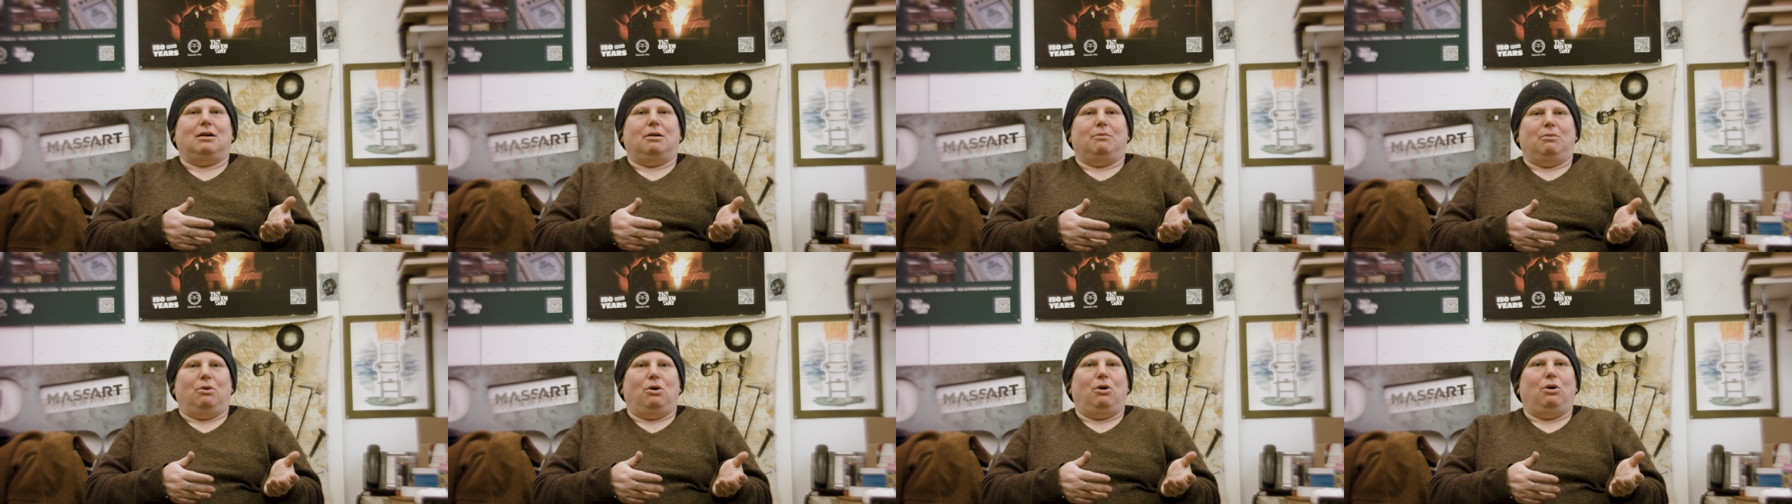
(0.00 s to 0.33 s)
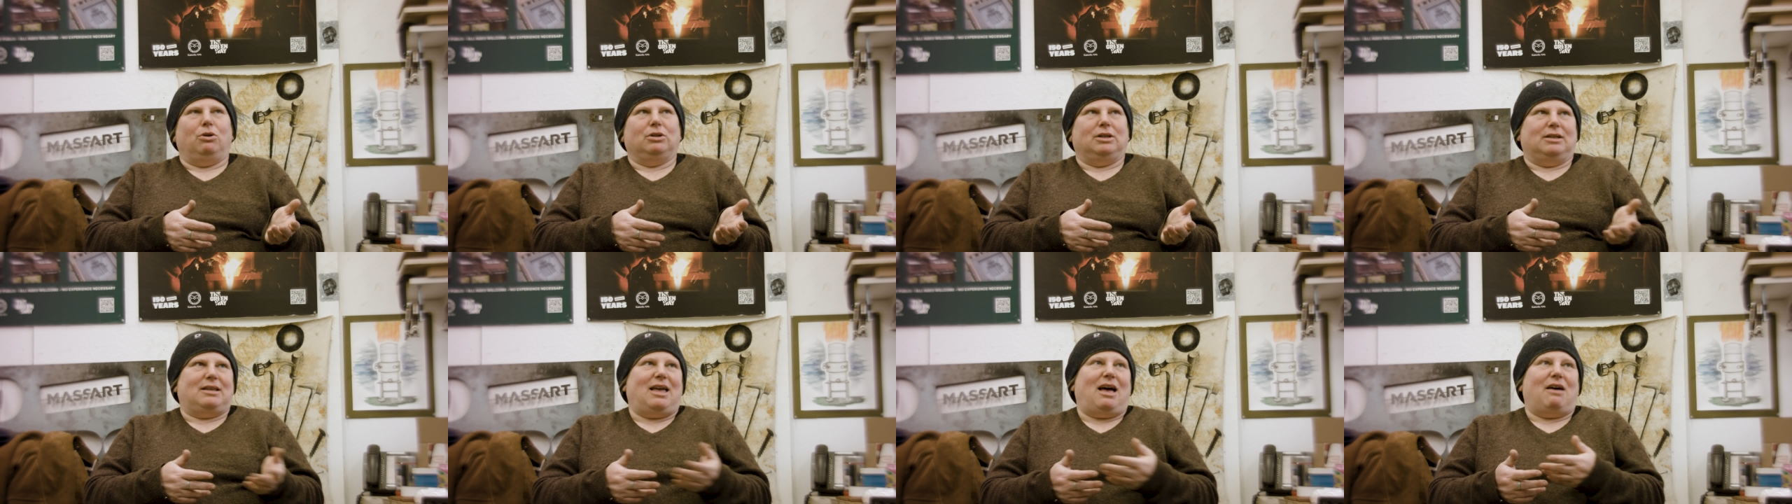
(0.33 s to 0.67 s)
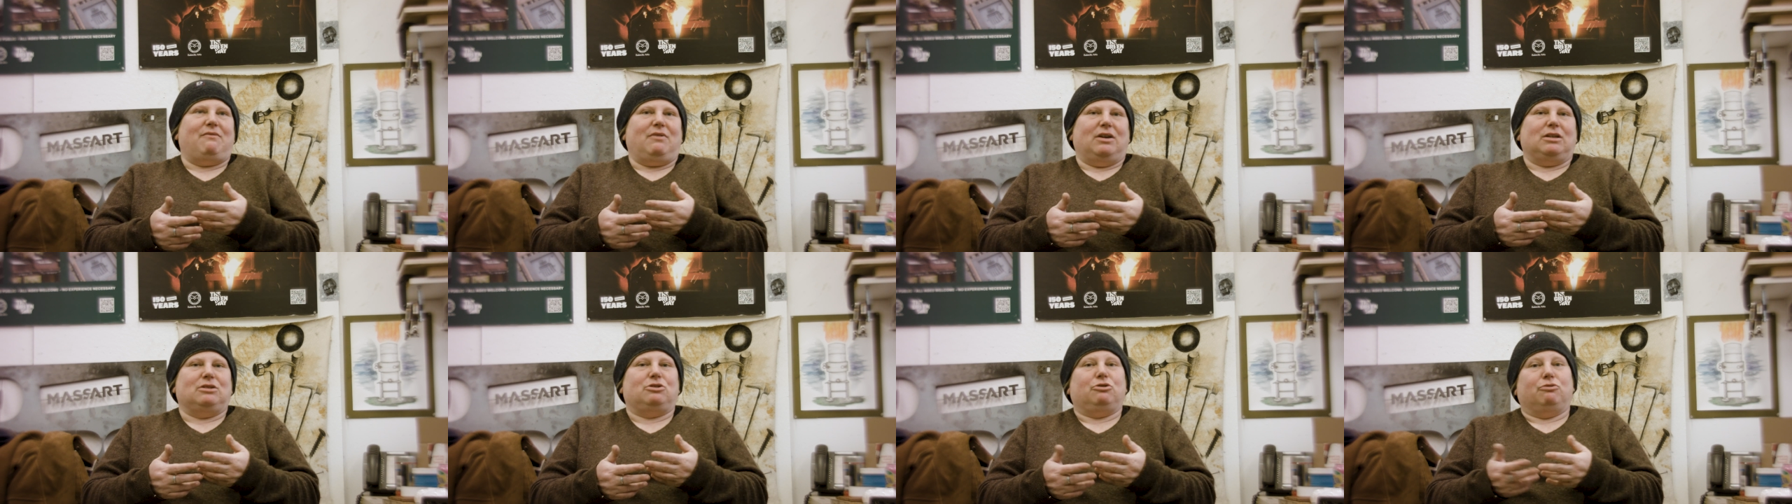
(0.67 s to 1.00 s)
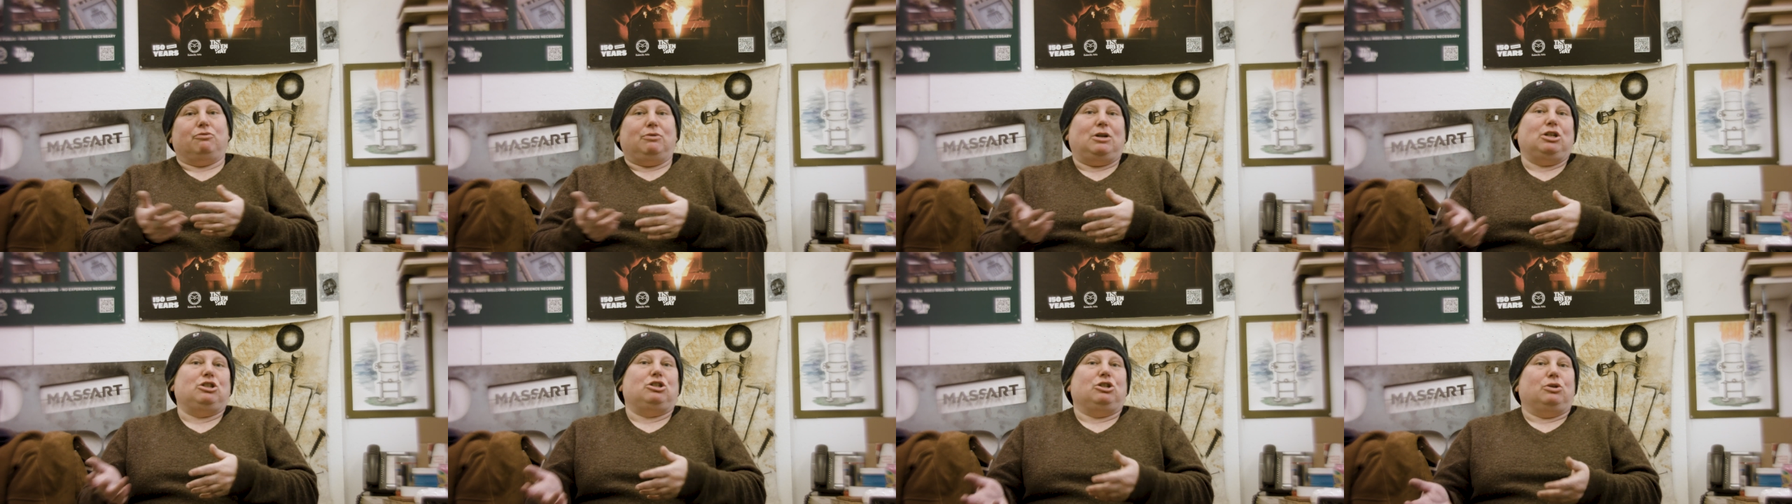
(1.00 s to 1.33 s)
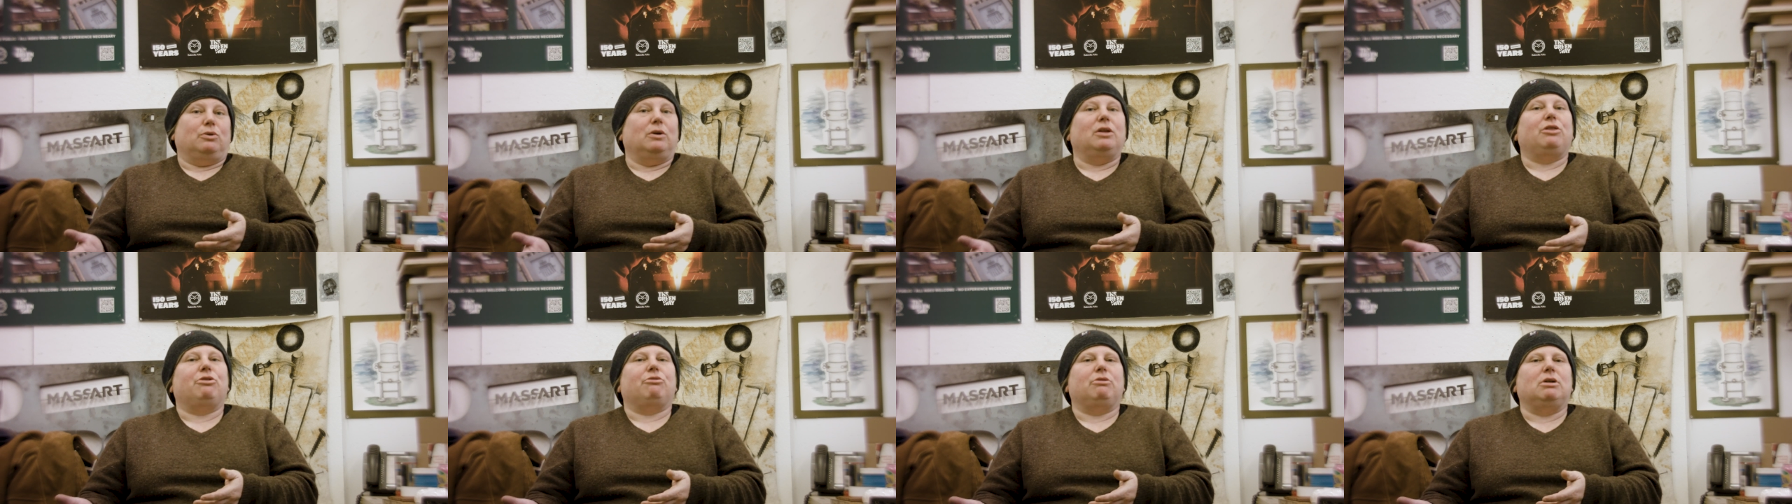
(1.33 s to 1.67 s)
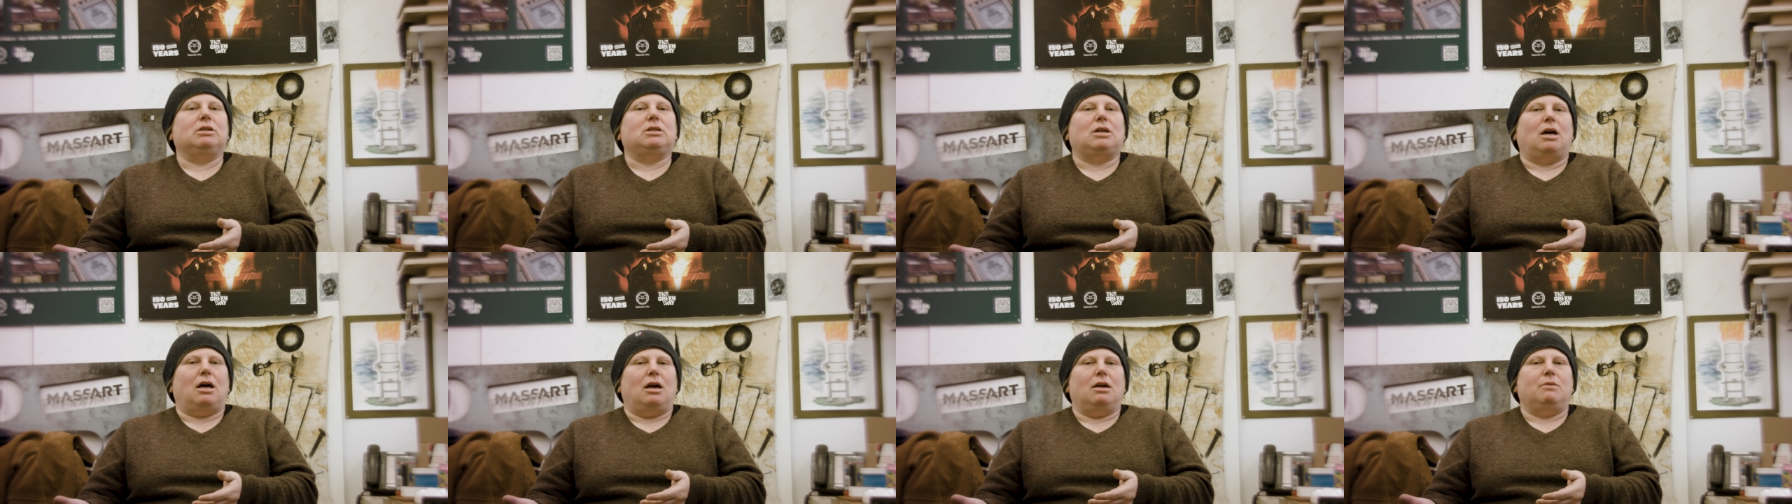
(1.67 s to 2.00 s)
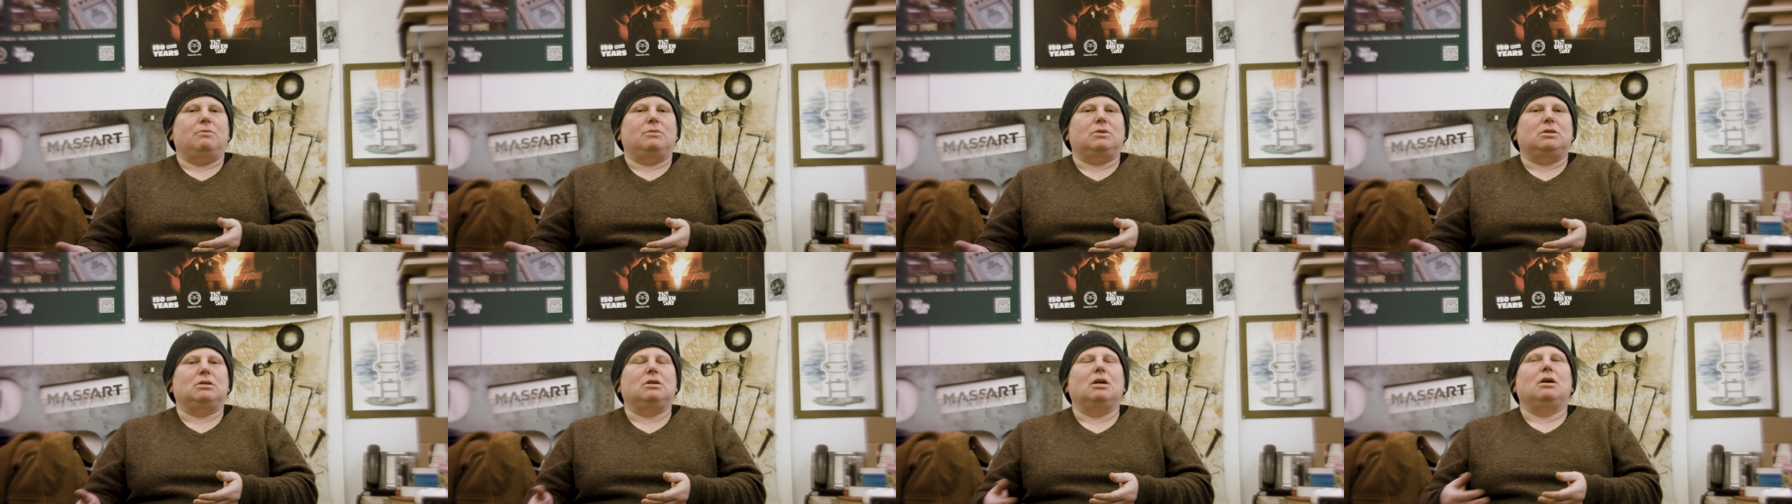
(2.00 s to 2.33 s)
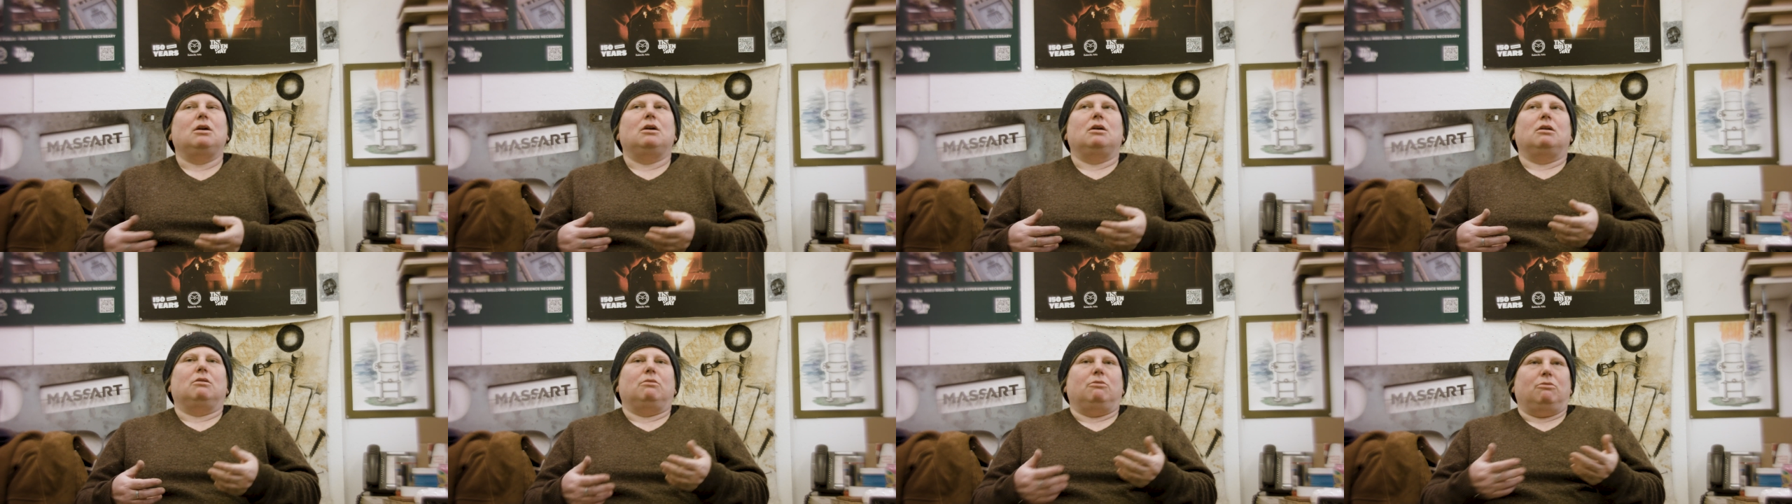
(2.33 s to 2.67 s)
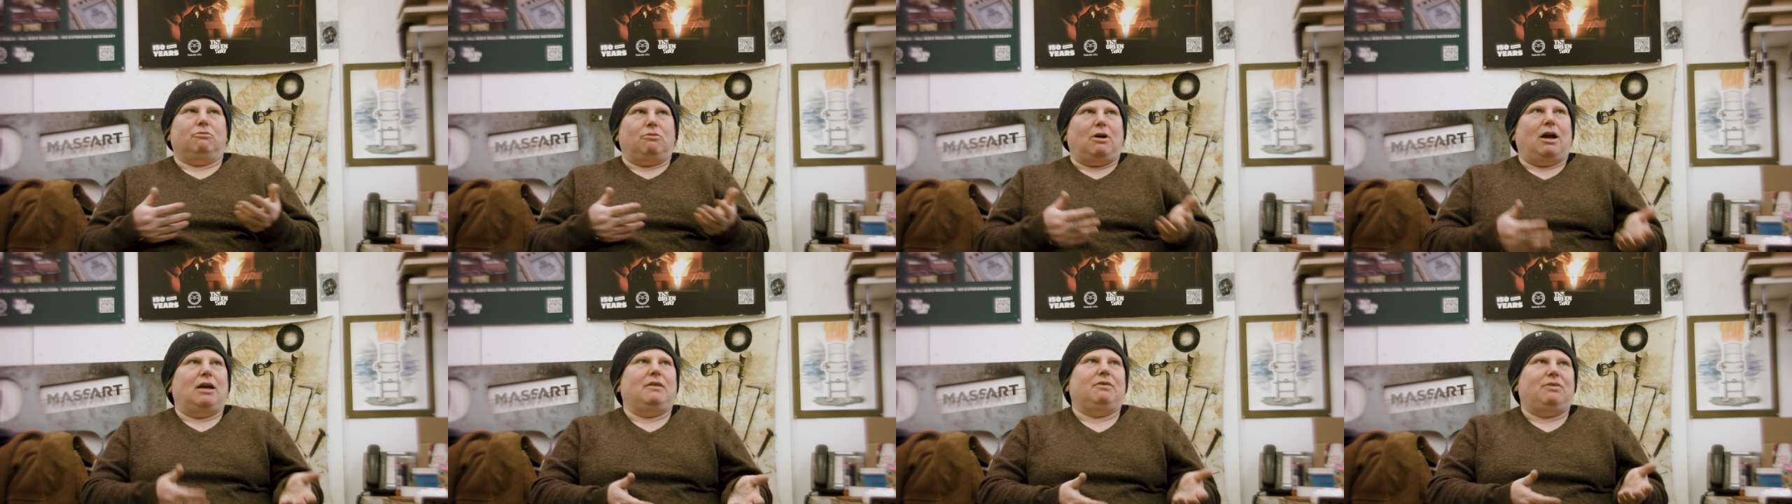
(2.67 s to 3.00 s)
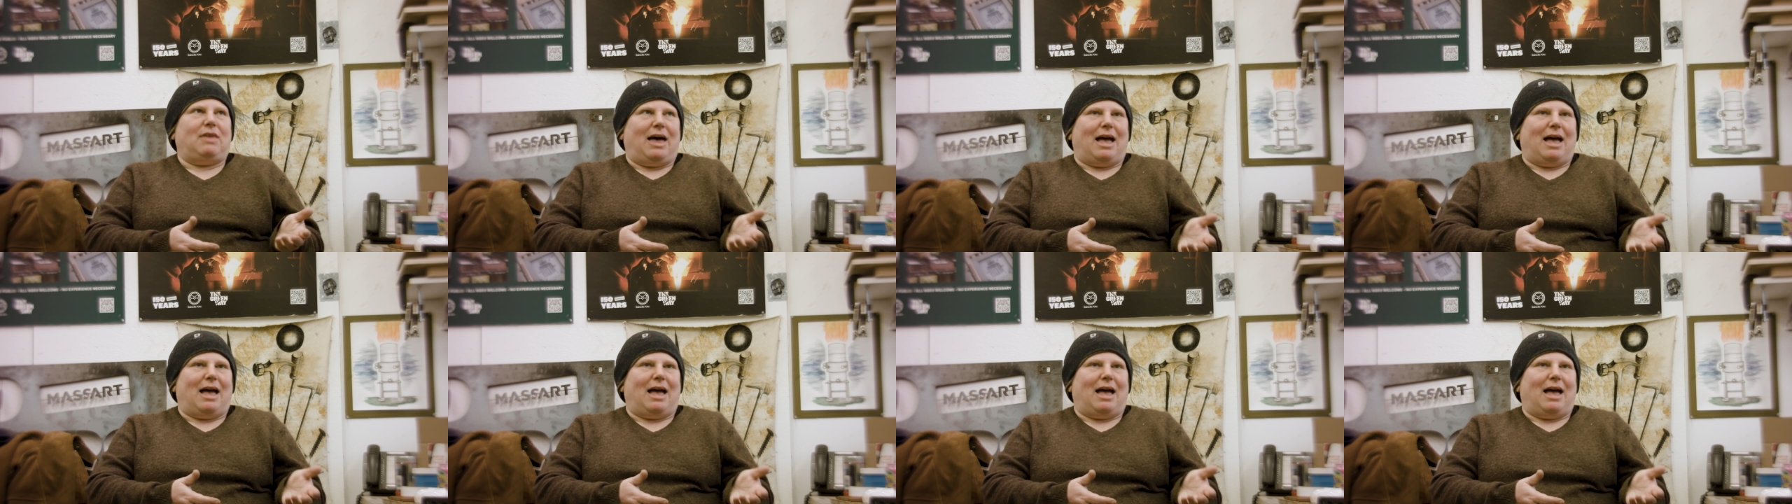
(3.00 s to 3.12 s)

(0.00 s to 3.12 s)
a mold and having to redo it 3 times, right?